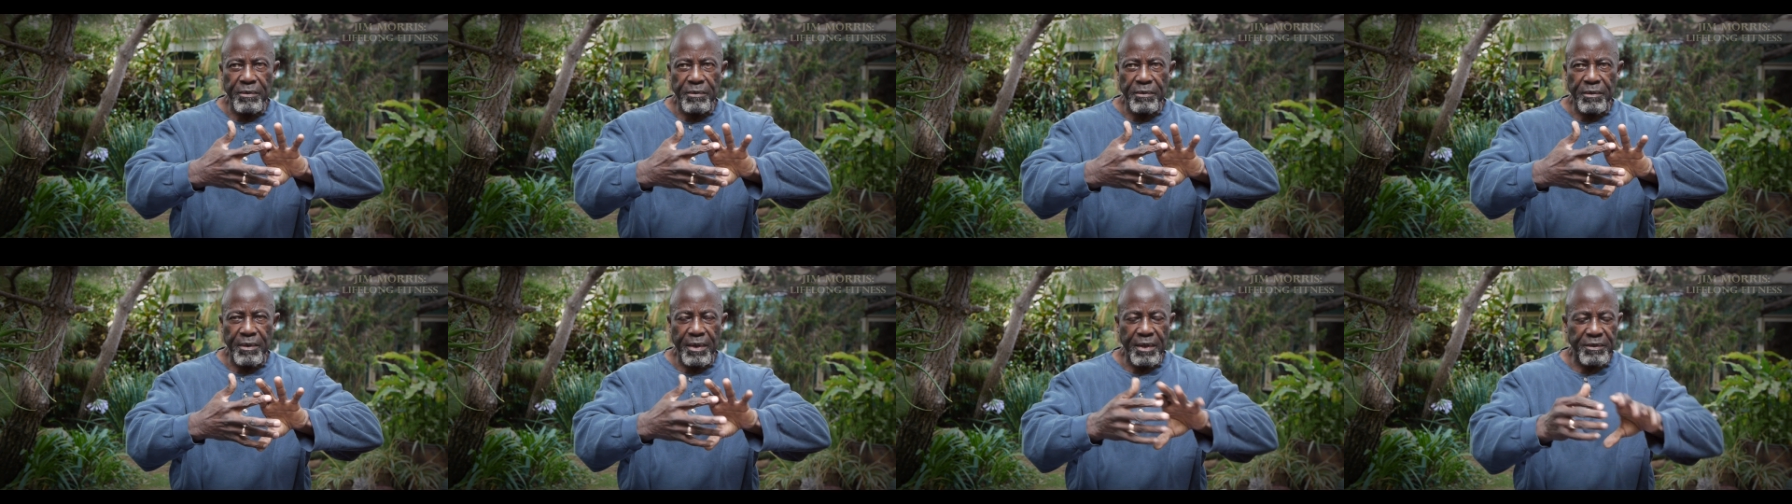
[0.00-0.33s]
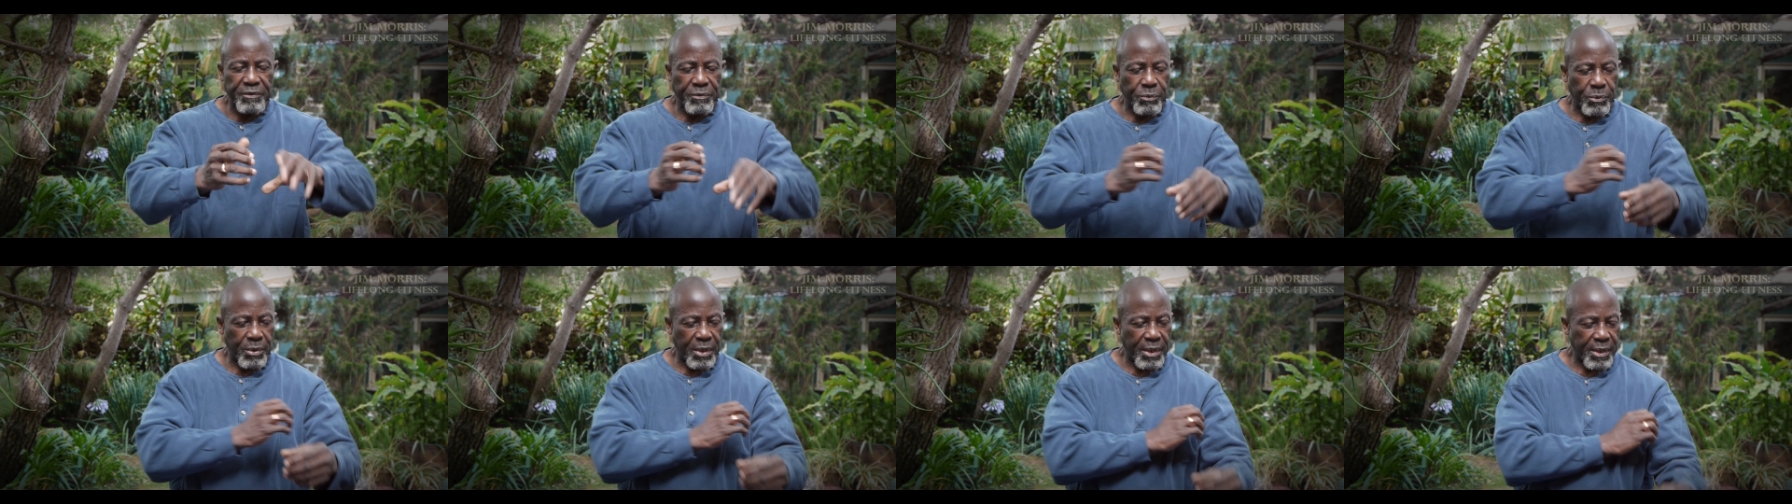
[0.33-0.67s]
So
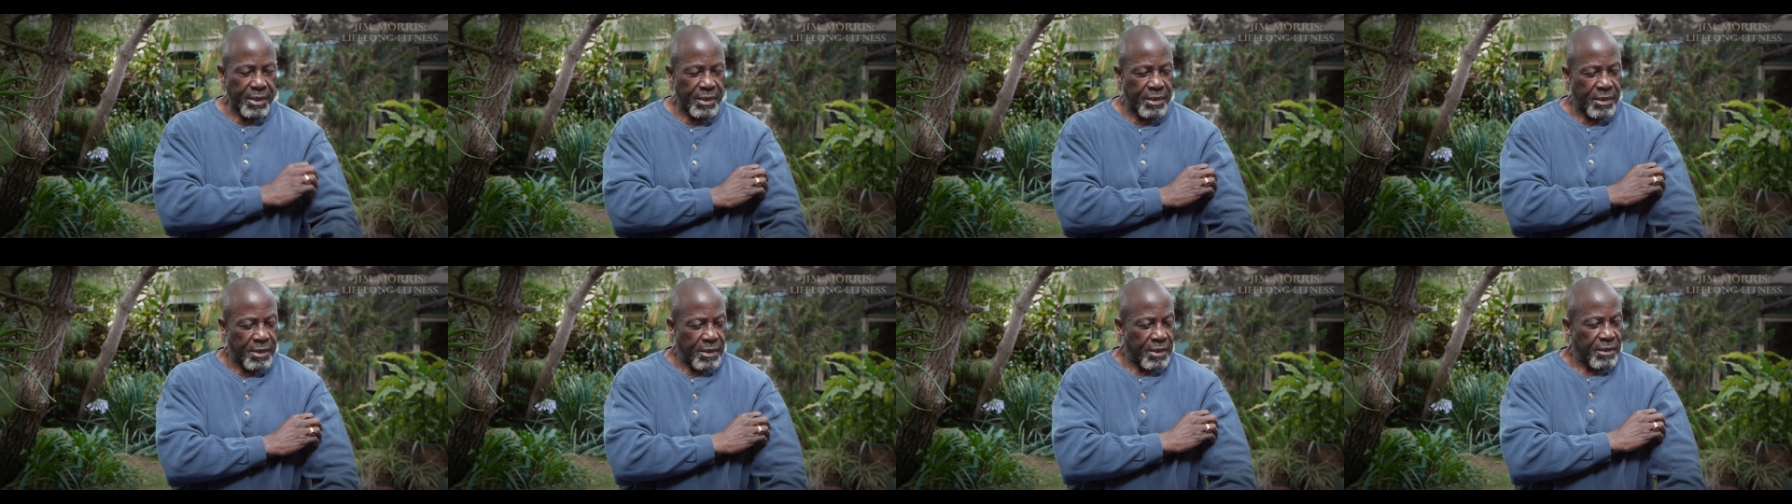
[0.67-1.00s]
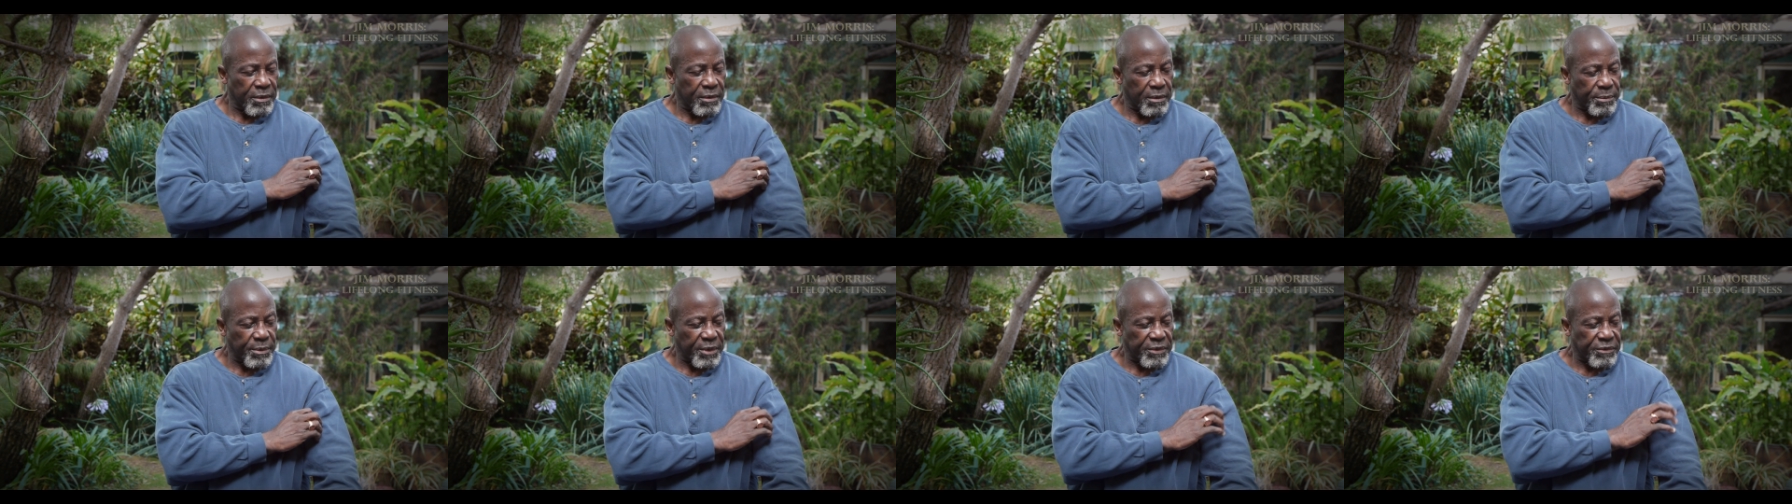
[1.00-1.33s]
that's why
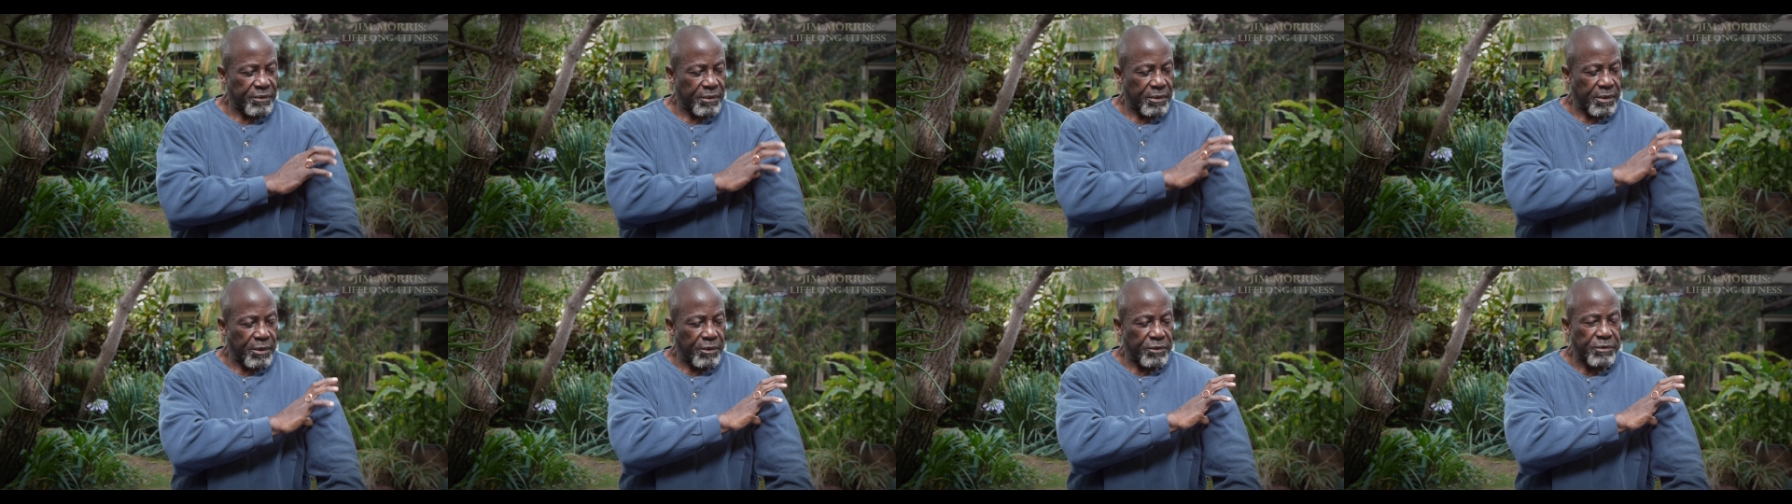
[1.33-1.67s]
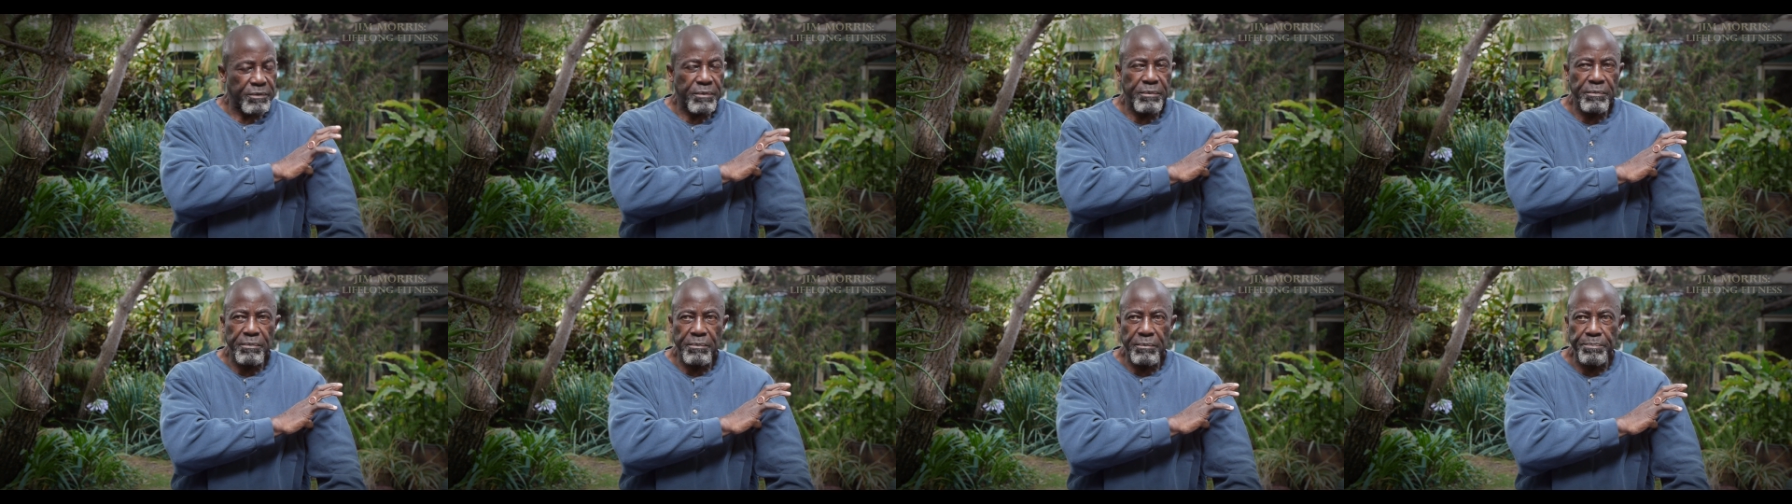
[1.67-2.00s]
the muscle
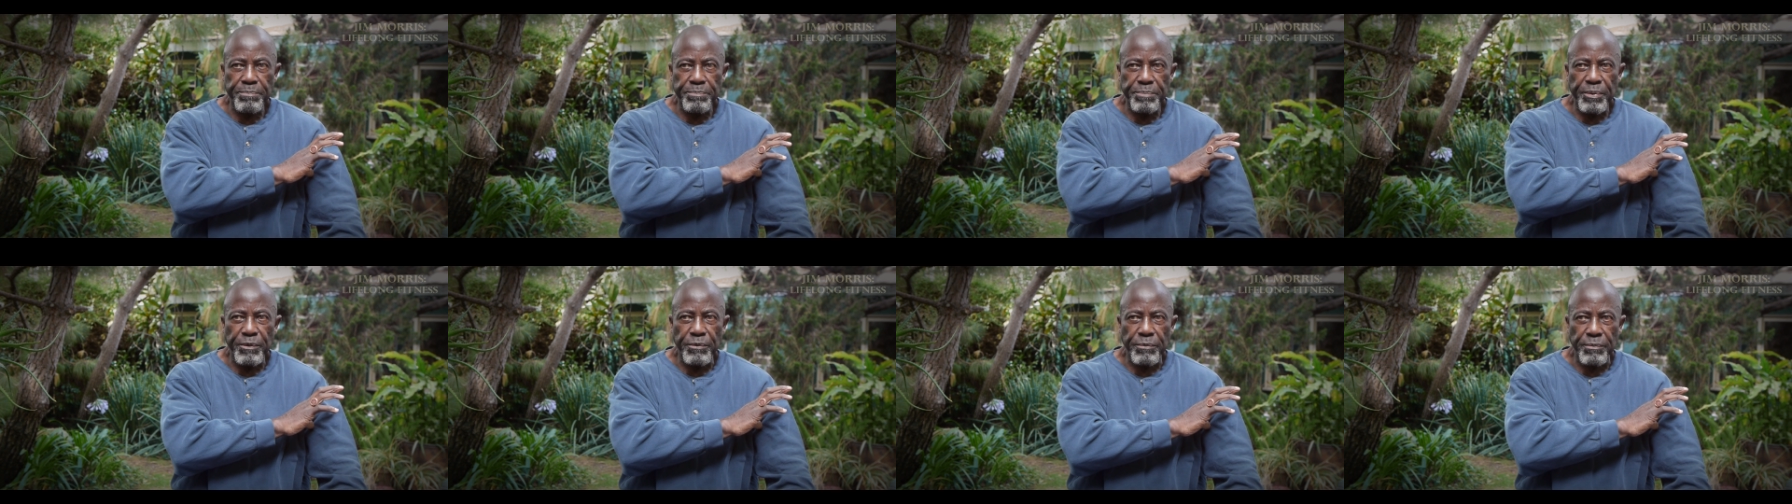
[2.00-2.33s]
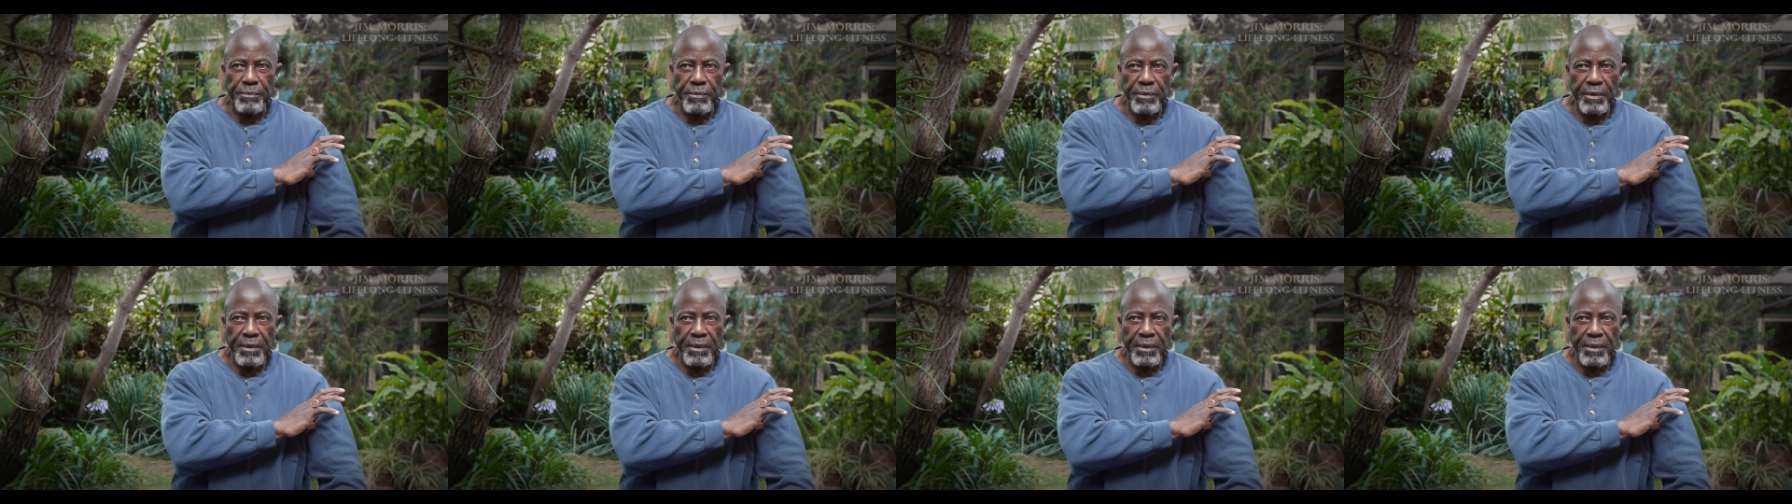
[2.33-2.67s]
goes,
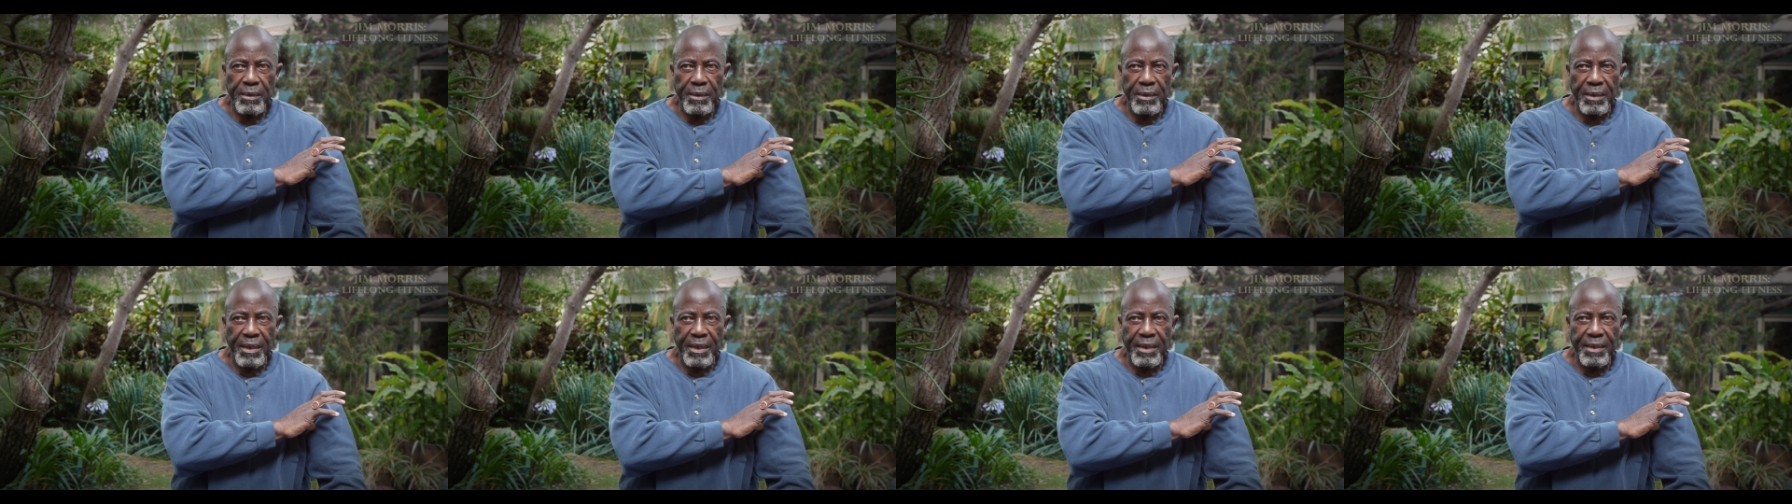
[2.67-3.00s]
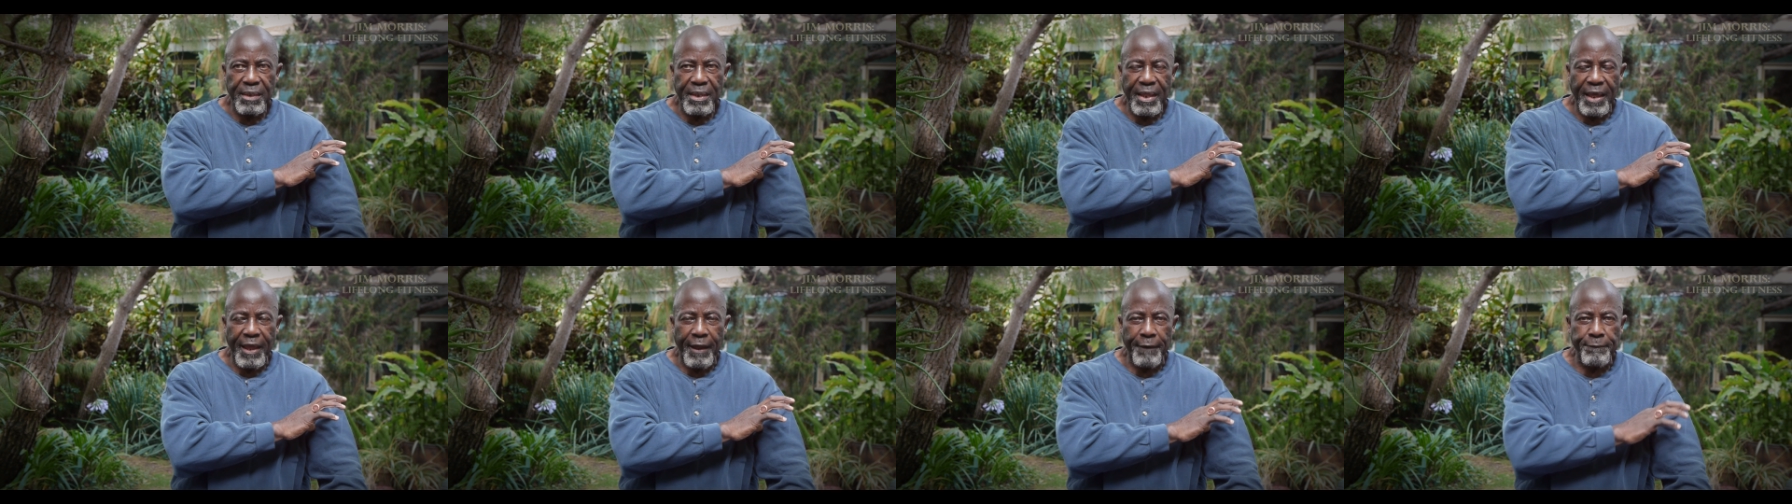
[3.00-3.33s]
boom,
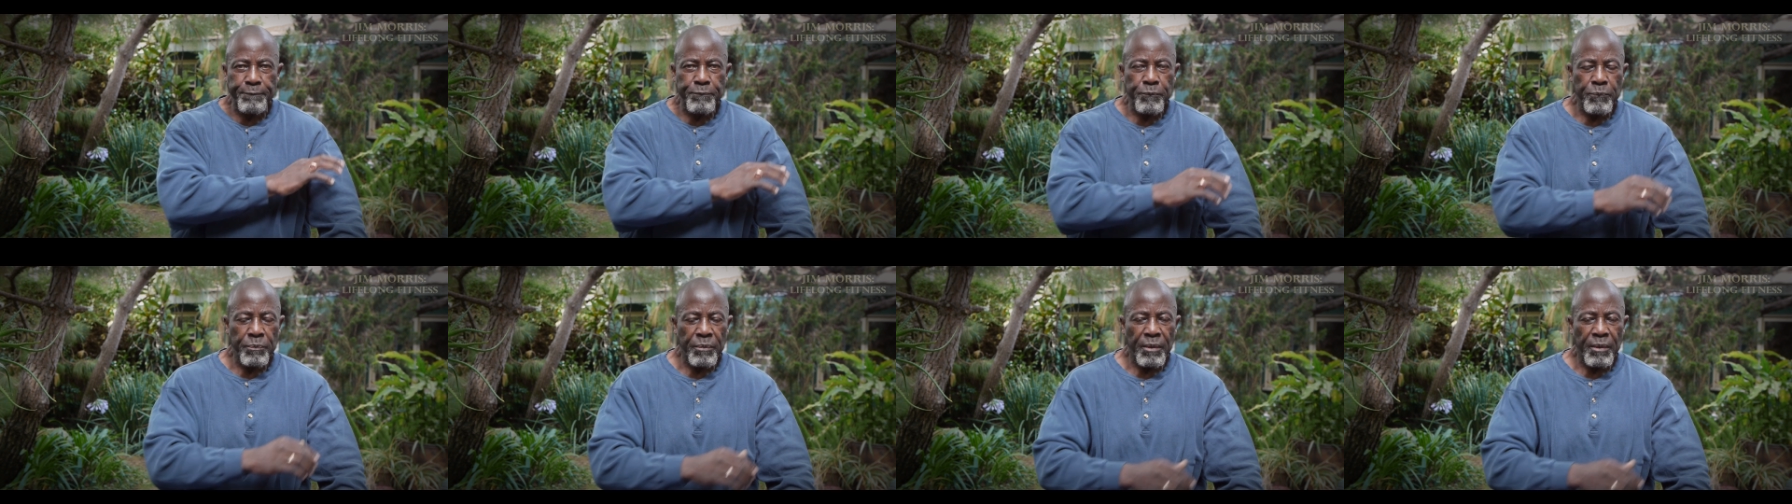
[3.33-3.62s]
like that.